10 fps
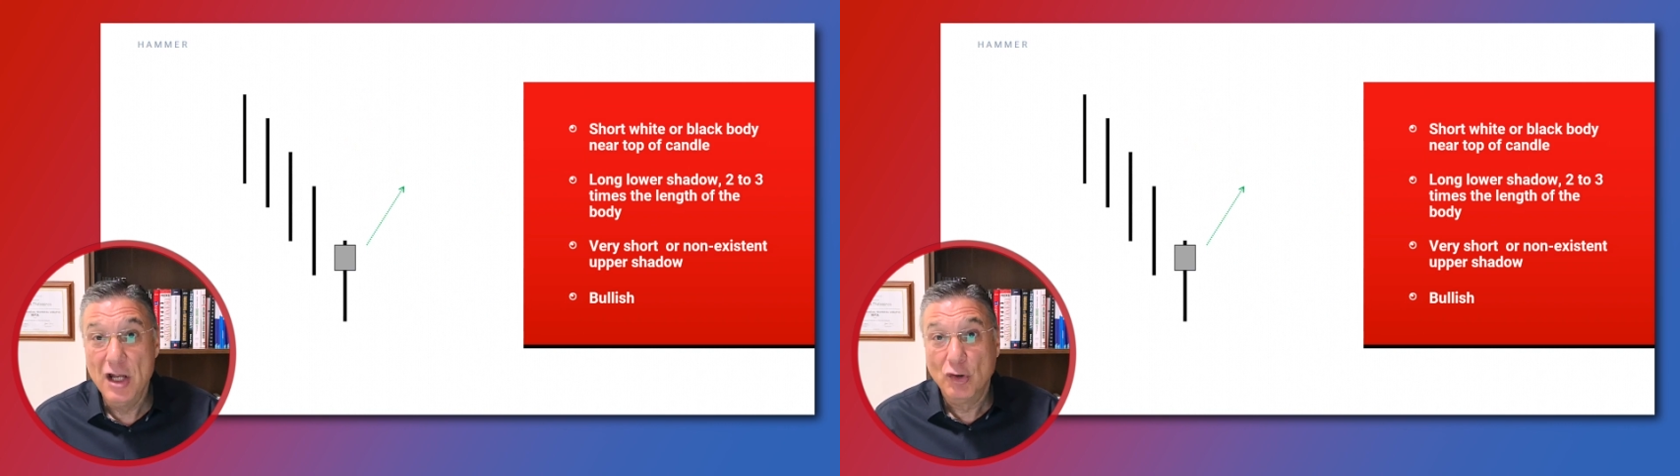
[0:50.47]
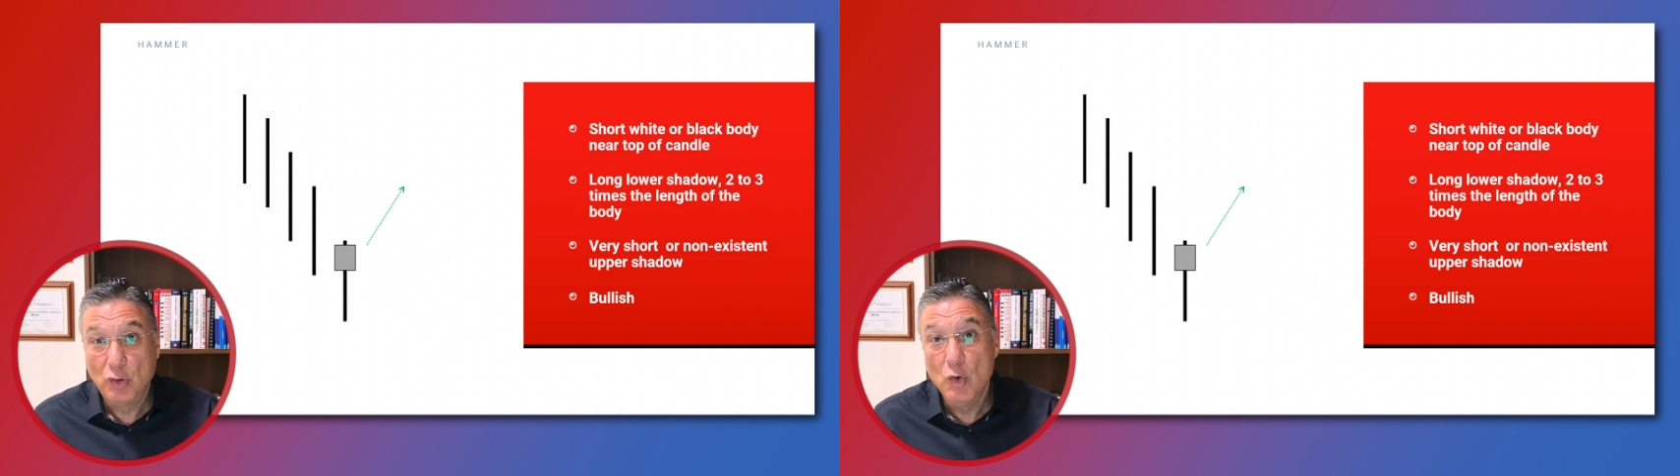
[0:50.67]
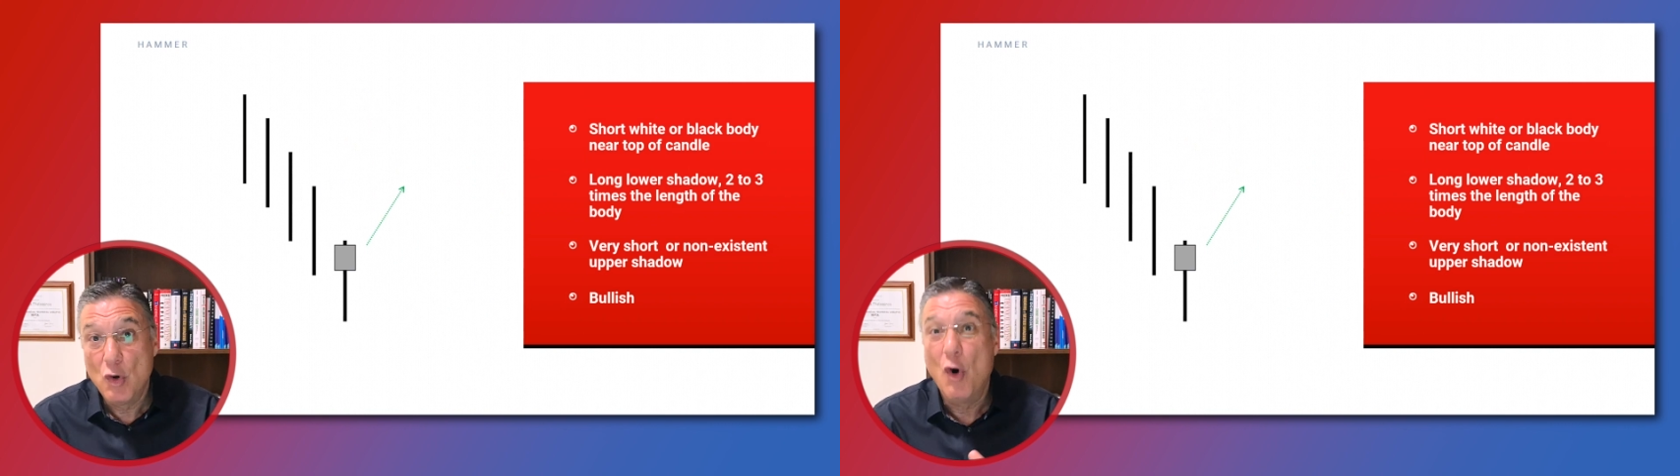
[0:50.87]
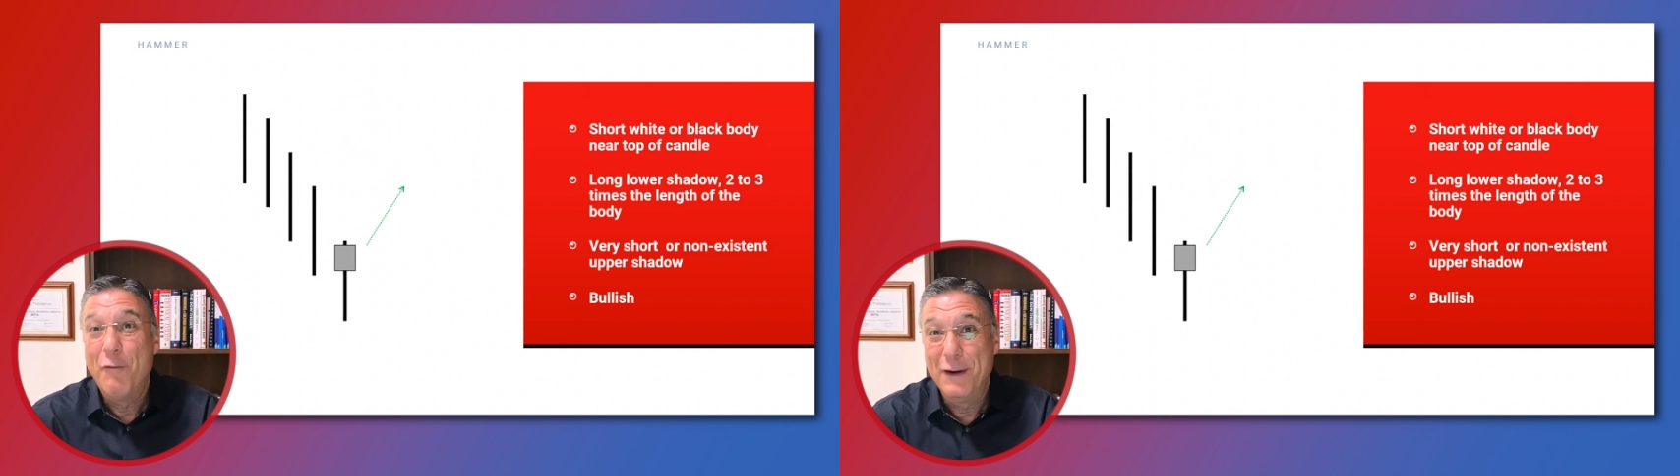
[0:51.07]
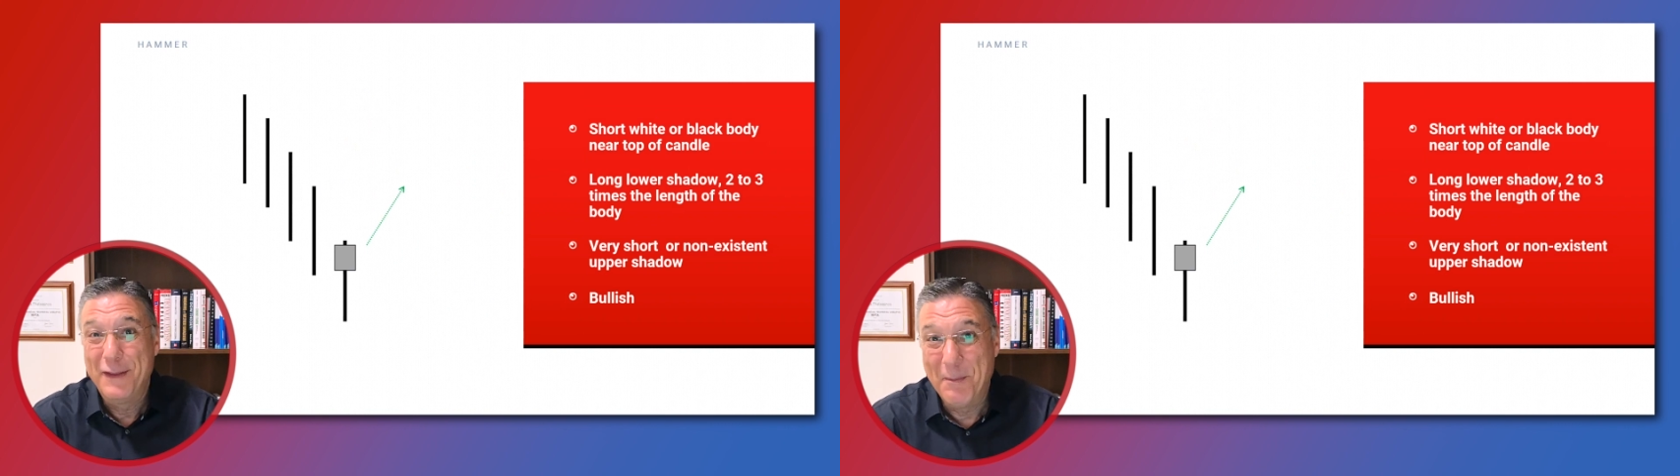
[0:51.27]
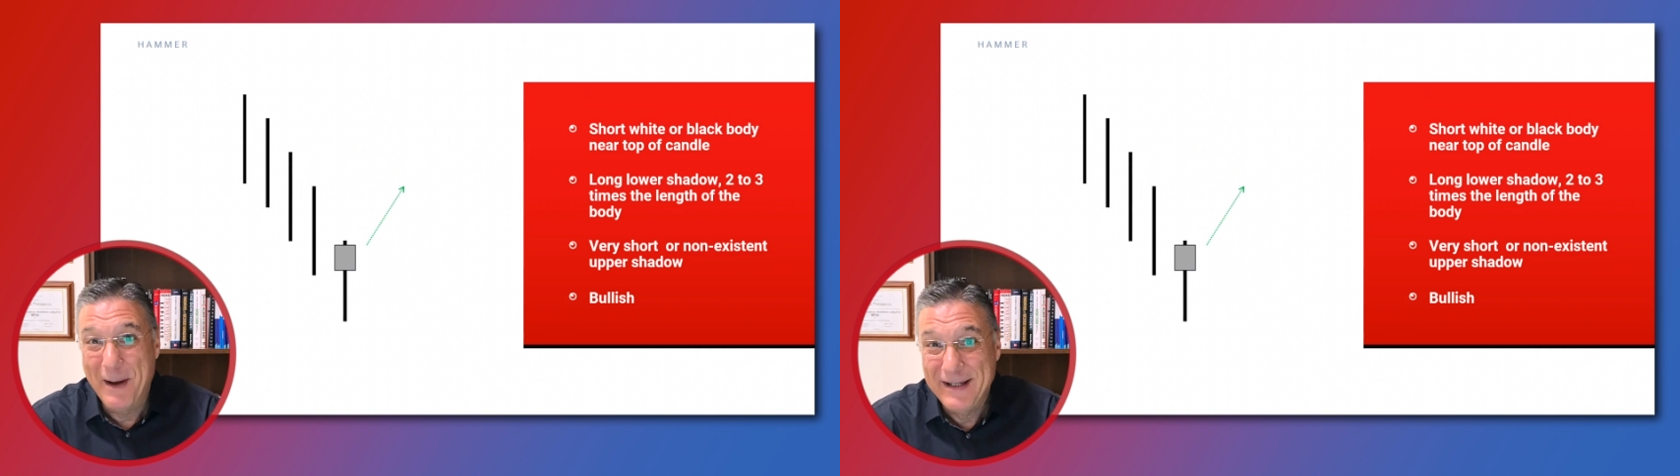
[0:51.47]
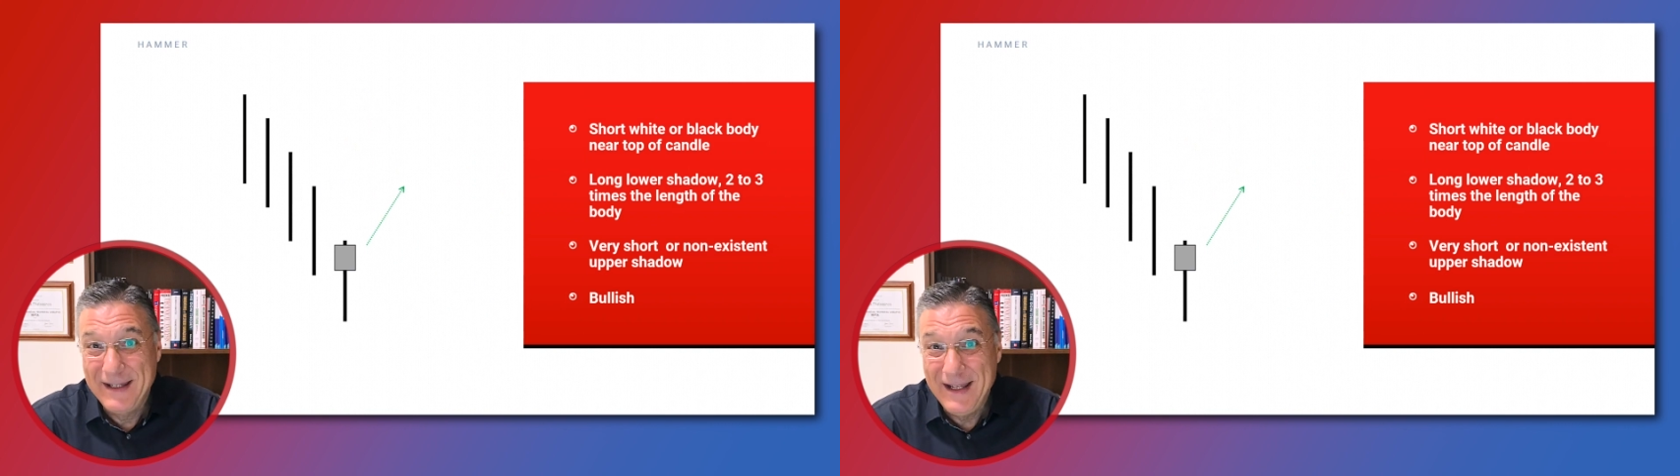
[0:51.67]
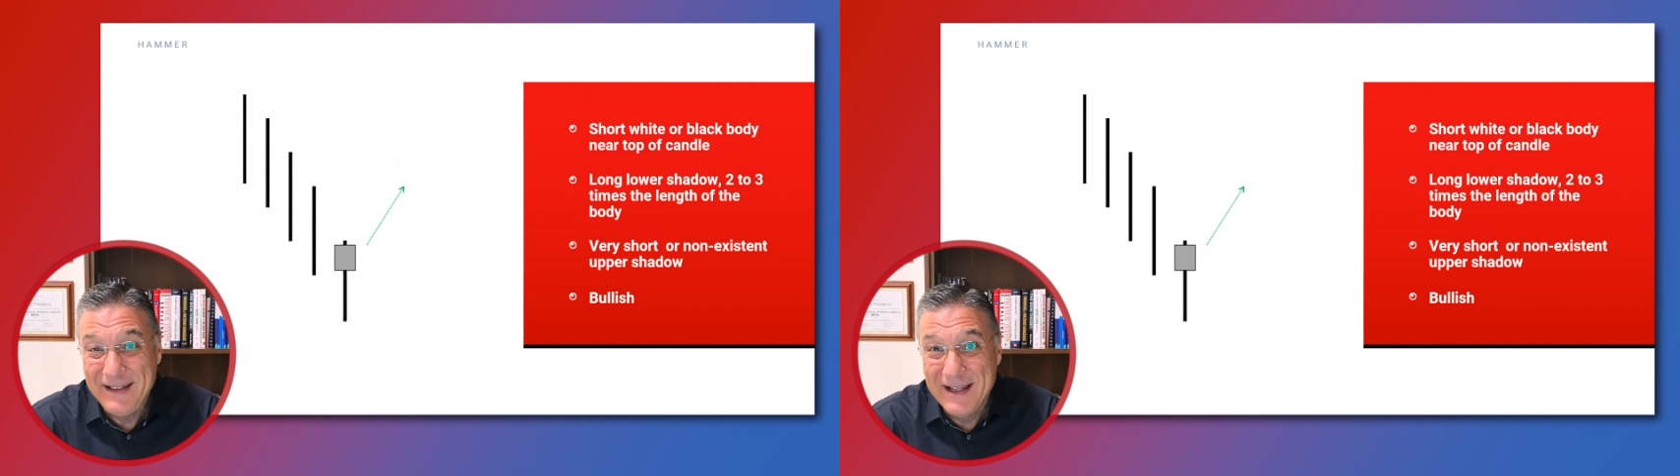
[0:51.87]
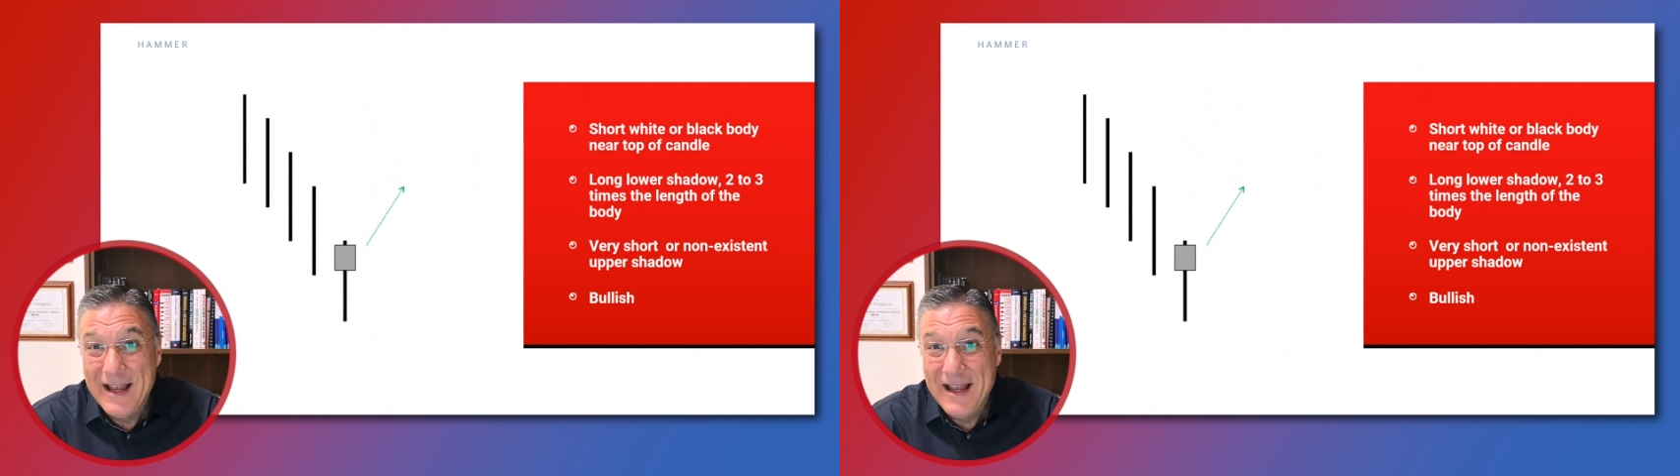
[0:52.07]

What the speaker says: took over the market,